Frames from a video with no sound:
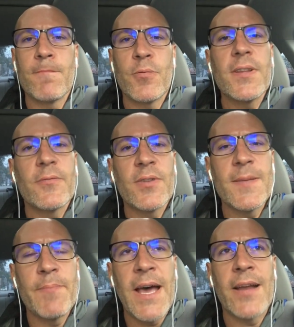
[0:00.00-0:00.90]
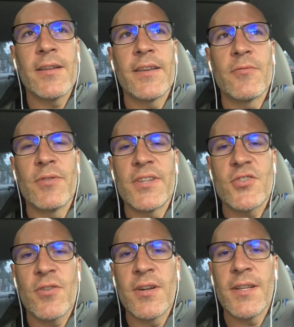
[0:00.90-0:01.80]
really battling and really
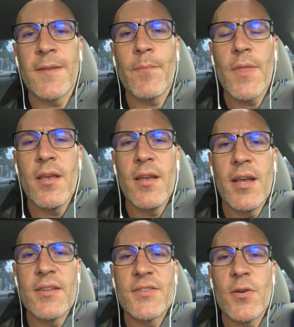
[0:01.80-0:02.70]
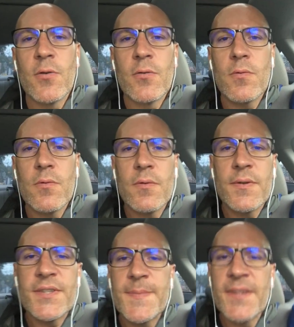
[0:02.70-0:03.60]
struggling. And so
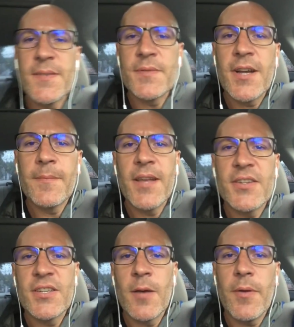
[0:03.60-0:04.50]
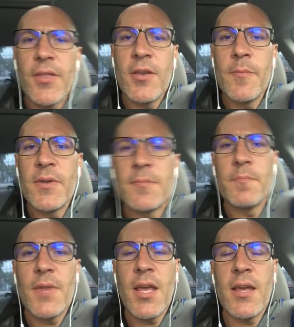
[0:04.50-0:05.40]
I just spent some time catching up with him and